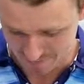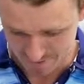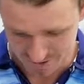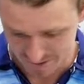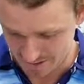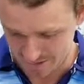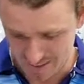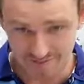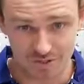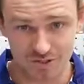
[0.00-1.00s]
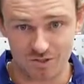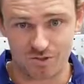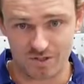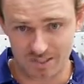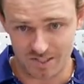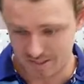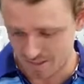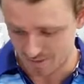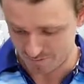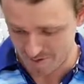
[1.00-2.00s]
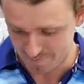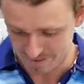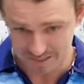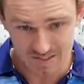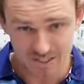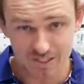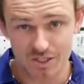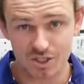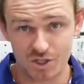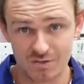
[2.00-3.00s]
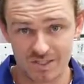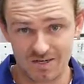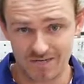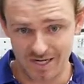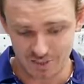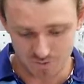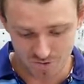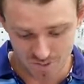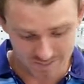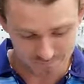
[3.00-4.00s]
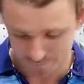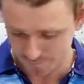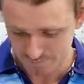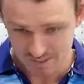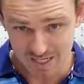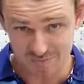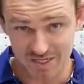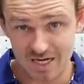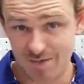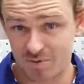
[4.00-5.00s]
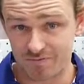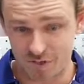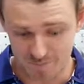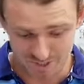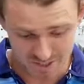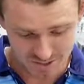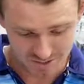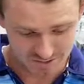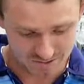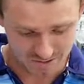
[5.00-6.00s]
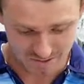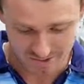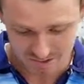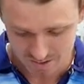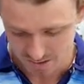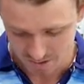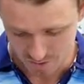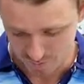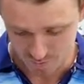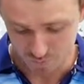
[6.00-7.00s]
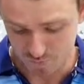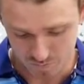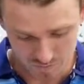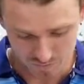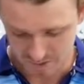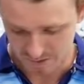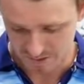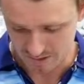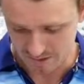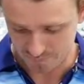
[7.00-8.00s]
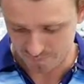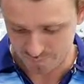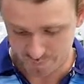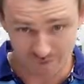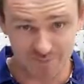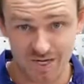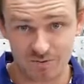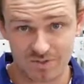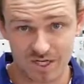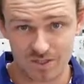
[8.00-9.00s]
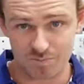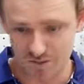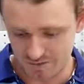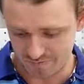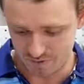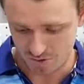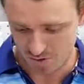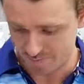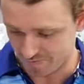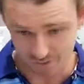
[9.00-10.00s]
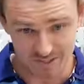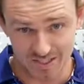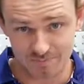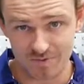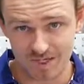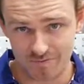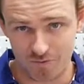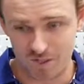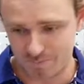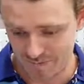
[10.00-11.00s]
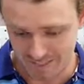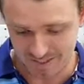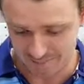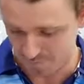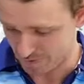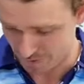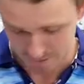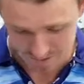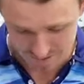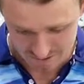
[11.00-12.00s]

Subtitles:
So that's just another good trick. And you got to remember, dualies have a lateral line. They pick up on vibration, so I will stick to big paddle tails most of the time. I find they find them and they love them a lot.